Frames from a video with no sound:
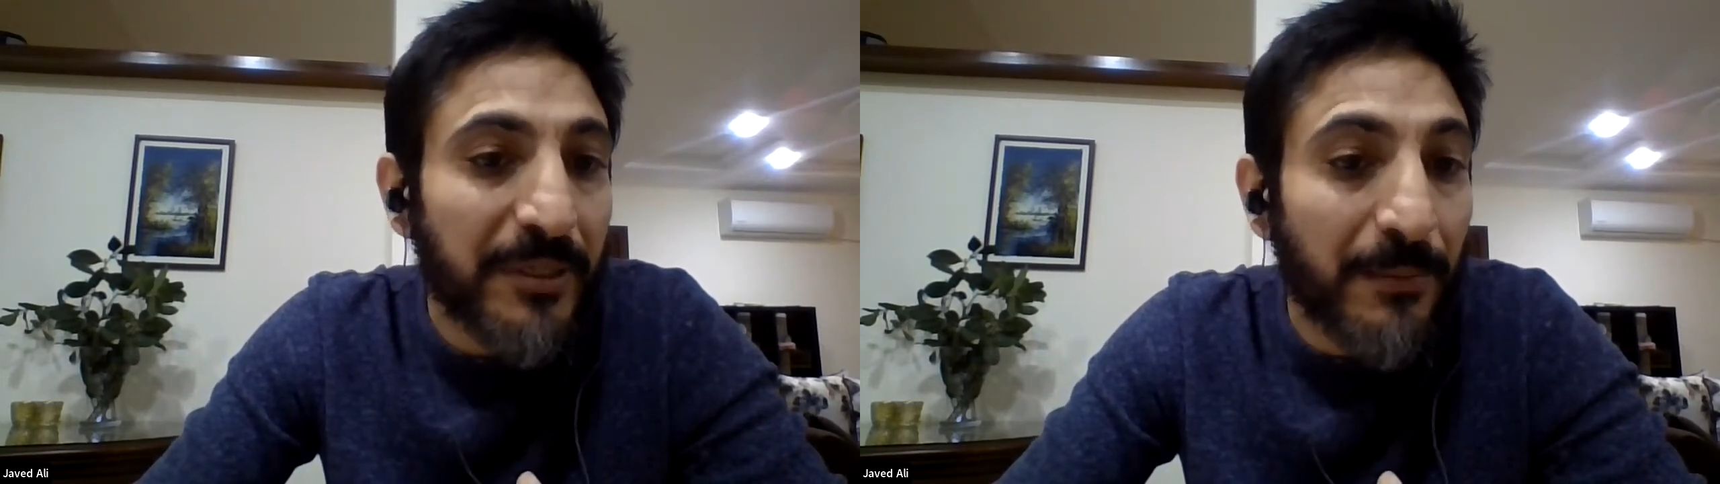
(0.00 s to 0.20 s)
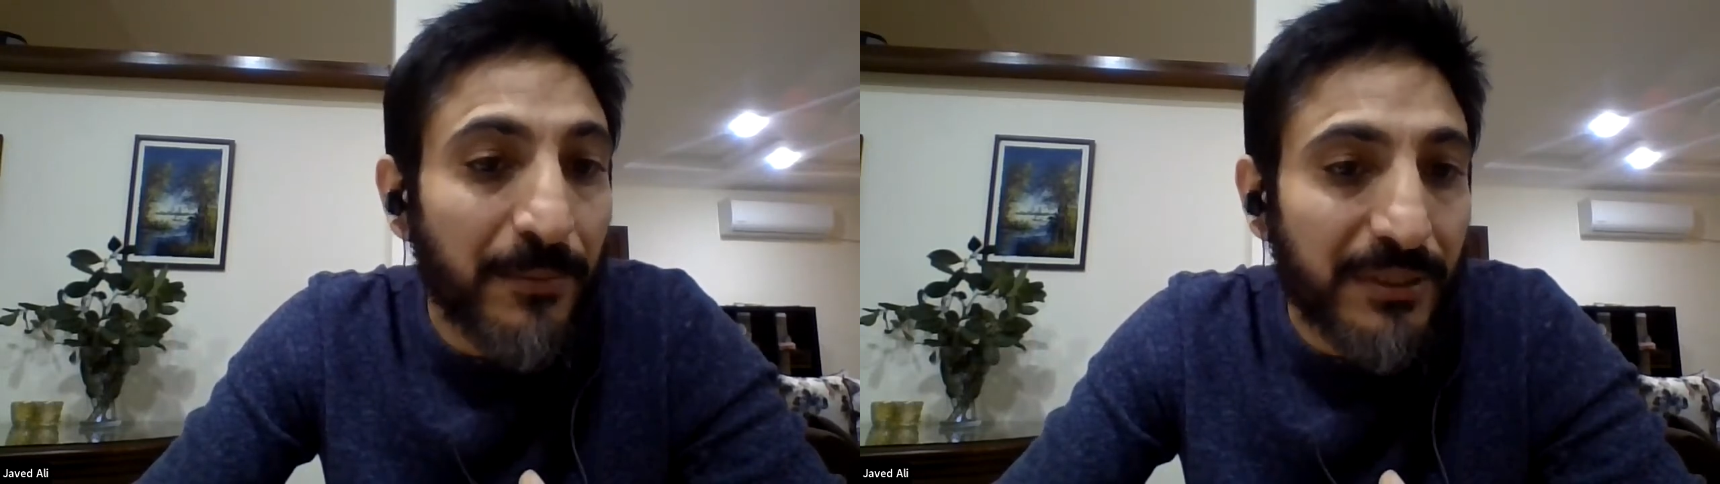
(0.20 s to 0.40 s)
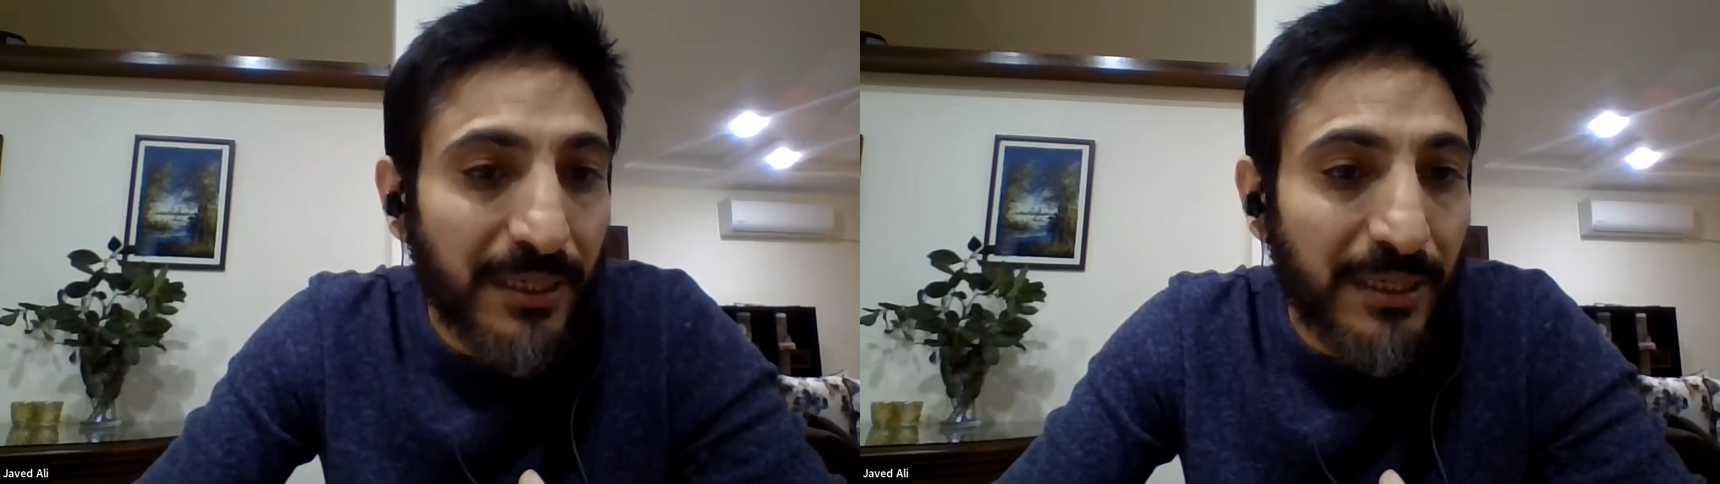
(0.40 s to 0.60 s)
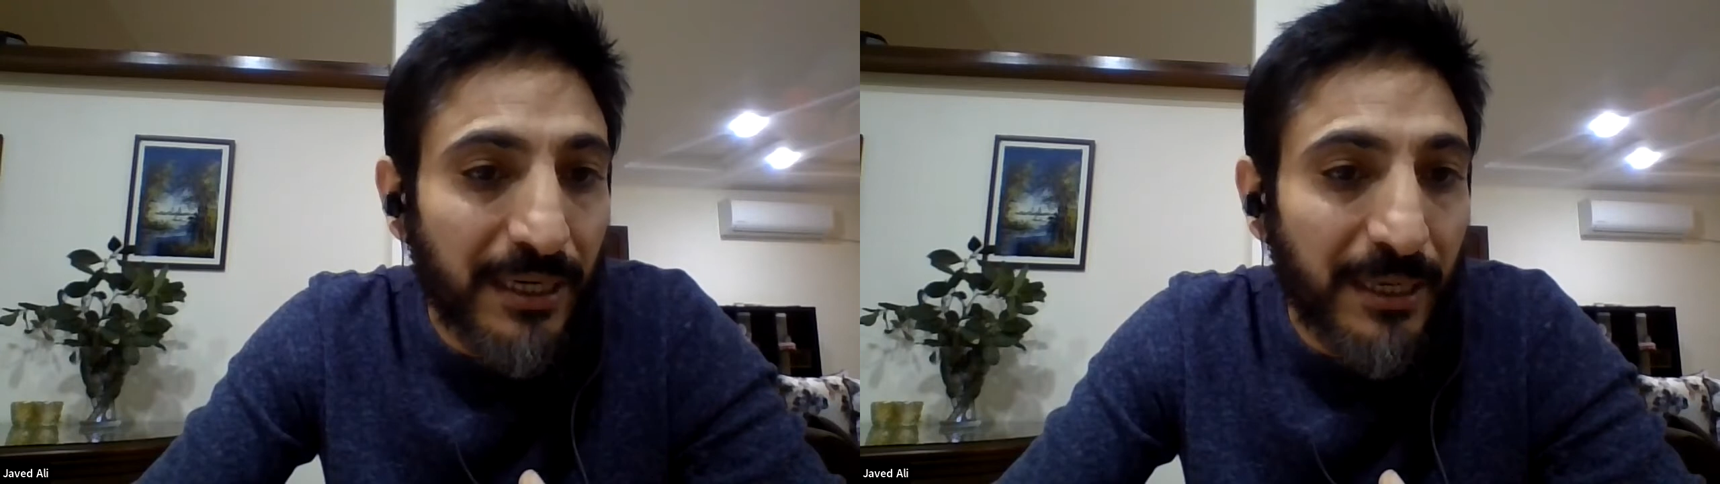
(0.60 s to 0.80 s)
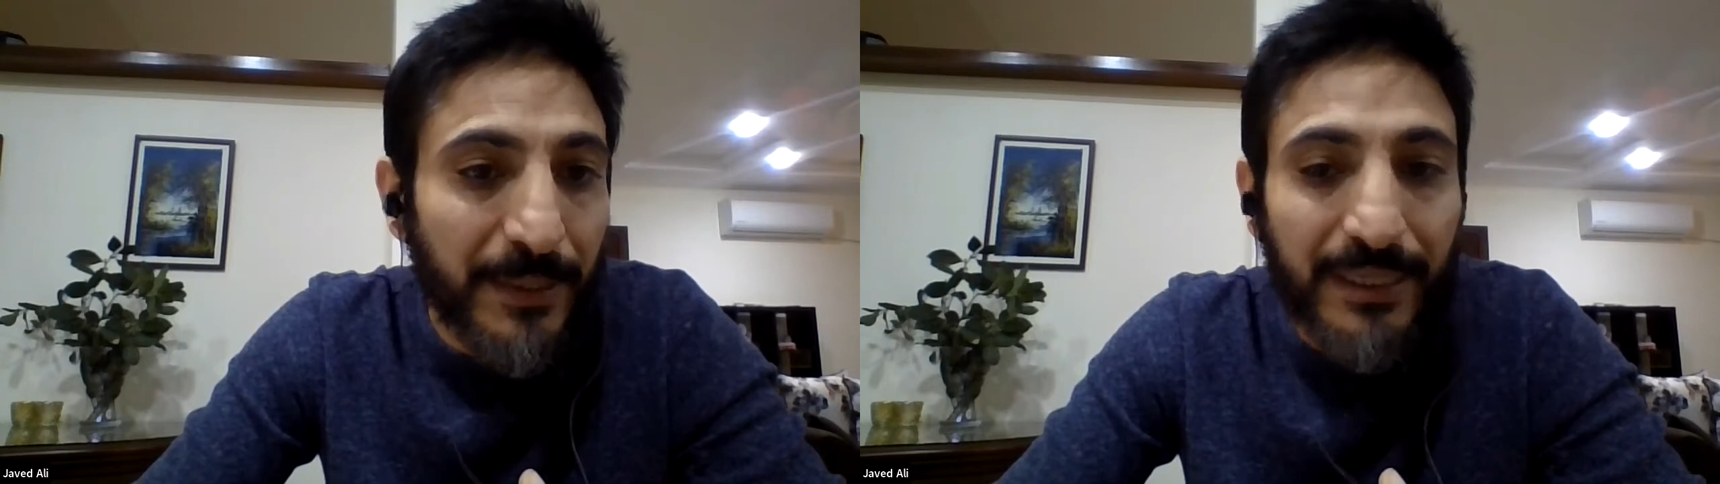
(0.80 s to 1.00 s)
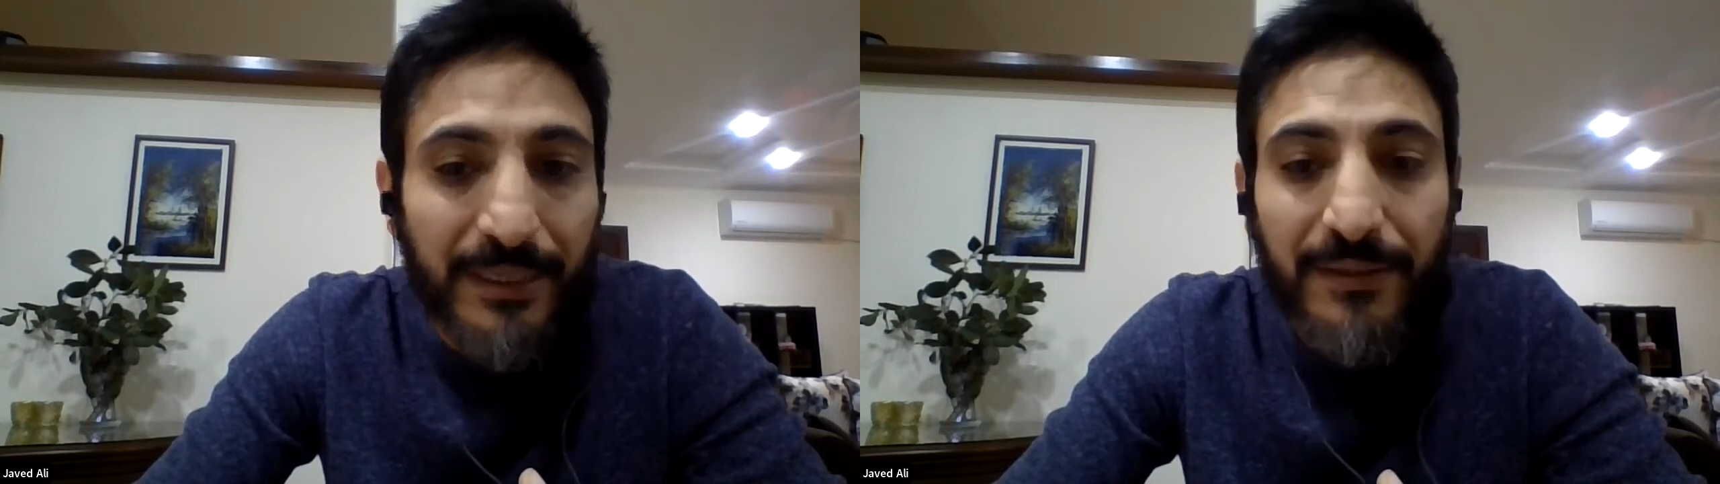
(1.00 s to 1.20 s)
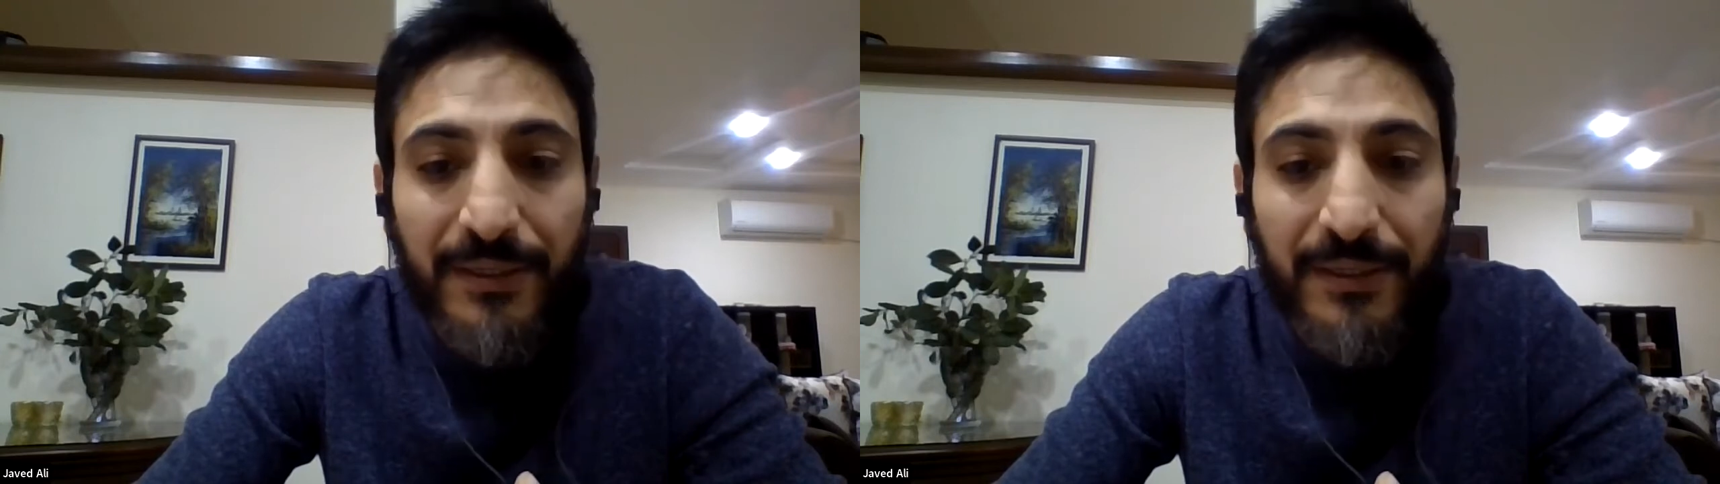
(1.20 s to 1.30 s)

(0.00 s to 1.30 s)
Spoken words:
numbers that are coming in.